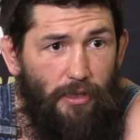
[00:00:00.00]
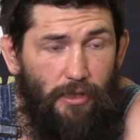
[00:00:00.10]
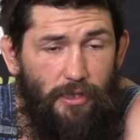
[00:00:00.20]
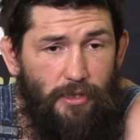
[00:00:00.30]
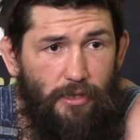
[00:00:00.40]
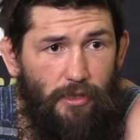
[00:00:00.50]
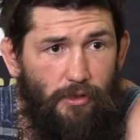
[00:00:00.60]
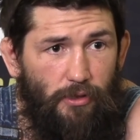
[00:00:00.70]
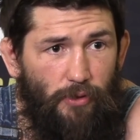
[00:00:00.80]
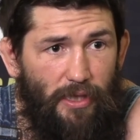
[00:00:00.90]
I think he's done
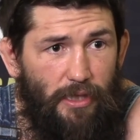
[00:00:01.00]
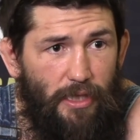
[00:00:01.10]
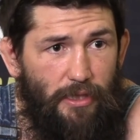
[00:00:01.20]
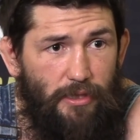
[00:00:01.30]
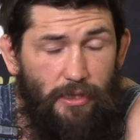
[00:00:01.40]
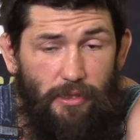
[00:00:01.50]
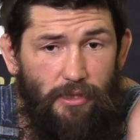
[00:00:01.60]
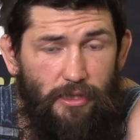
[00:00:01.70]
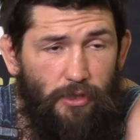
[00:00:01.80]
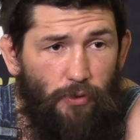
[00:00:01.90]
great things, and
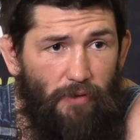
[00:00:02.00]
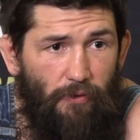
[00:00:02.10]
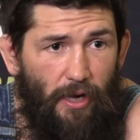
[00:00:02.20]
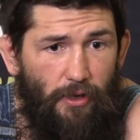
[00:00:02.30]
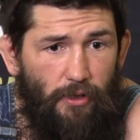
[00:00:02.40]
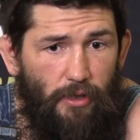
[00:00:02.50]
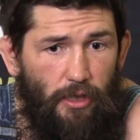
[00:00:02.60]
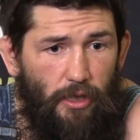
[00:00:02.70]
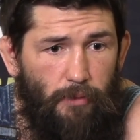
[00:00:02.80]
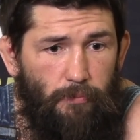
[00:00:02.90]
he's a great fighter.
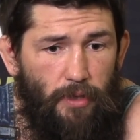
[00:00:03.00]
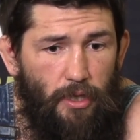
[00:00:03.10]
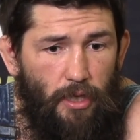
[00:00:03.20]
Um,